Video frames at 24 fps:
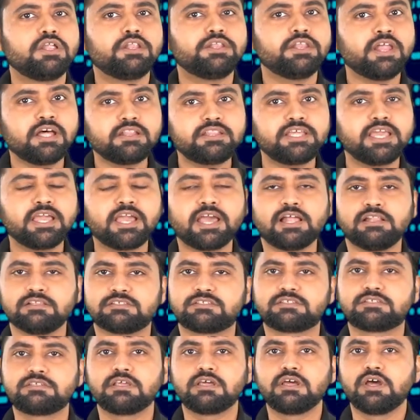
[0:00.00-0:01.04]
Nothing
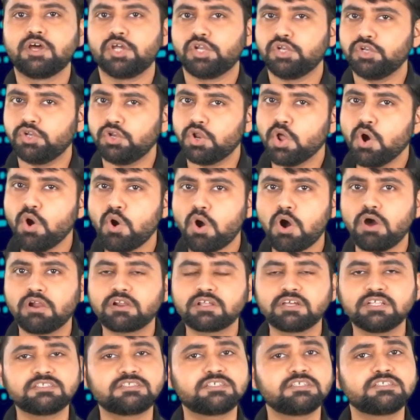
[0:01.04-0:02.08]
else. No
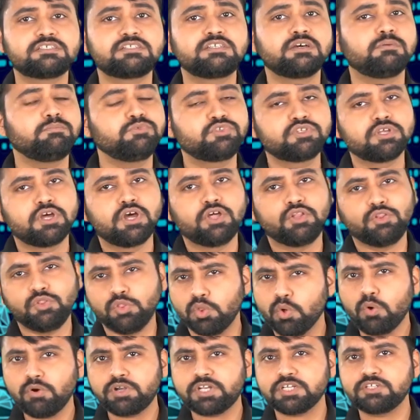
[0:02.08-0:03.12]
organ systems,
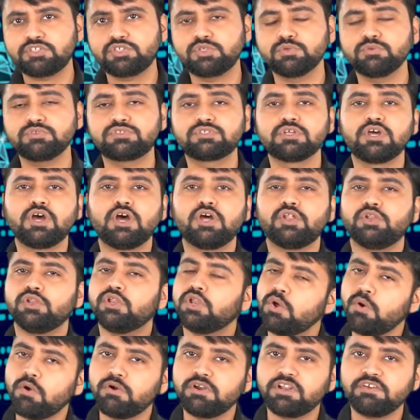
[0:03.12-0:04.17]
no tissues,
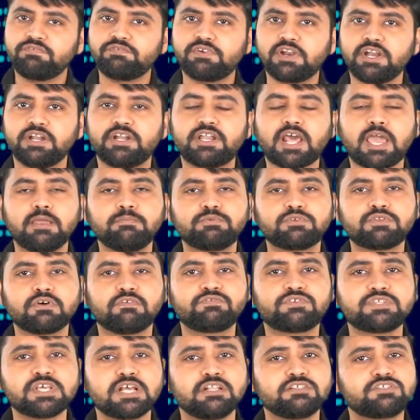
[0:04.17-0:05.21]
no different types of
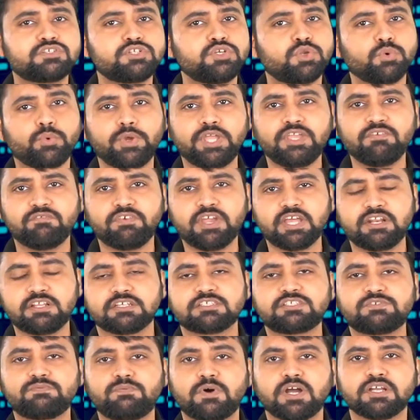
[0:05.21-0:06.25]
cells doing
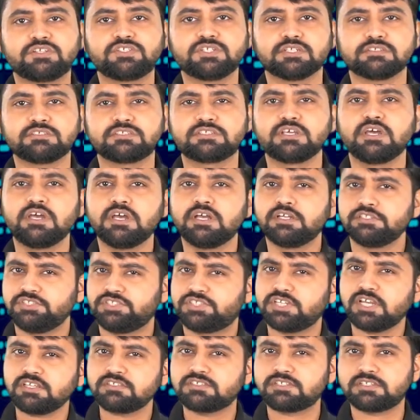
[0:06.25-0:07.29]
various functions.
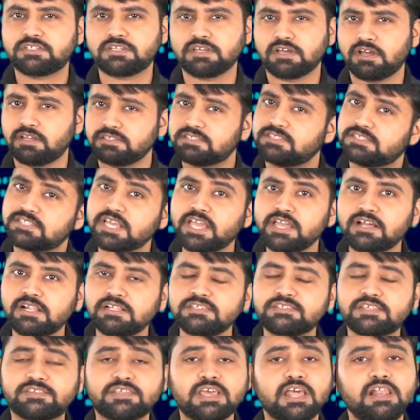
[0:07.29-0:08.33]
Just a single
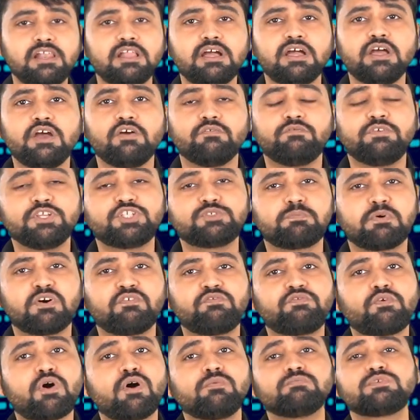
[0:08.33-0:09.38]
cell which
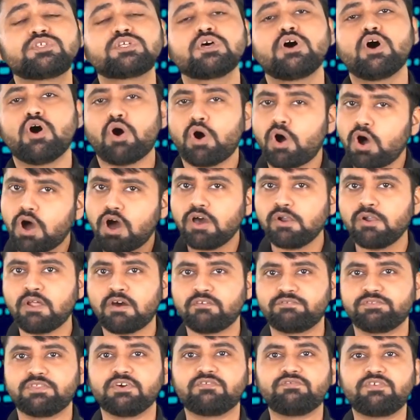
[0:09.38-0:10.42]
performs all
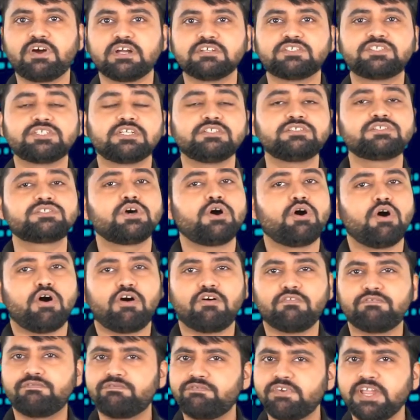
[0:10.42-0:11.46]
of the functions
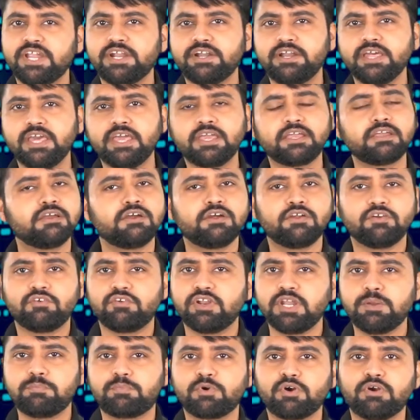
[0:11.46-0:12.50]
of feeding,
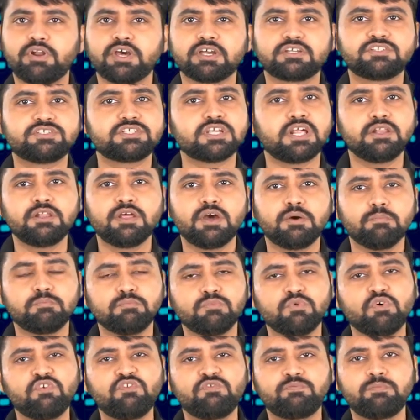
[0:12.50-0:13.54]
reproduction,
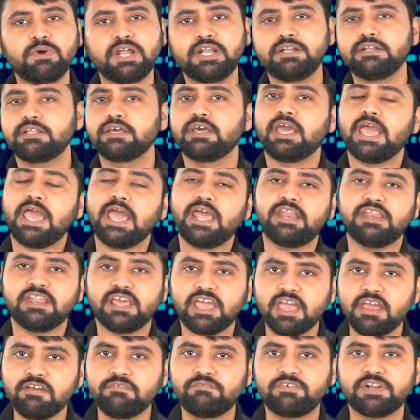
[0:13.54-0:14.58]
movement and
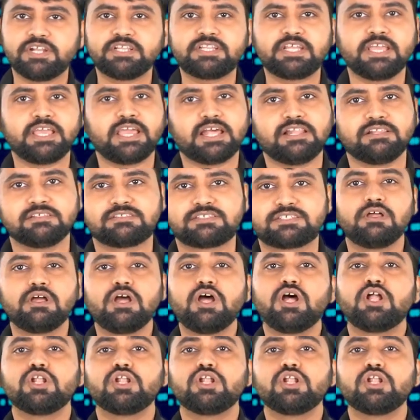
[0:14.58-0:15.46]
everything else.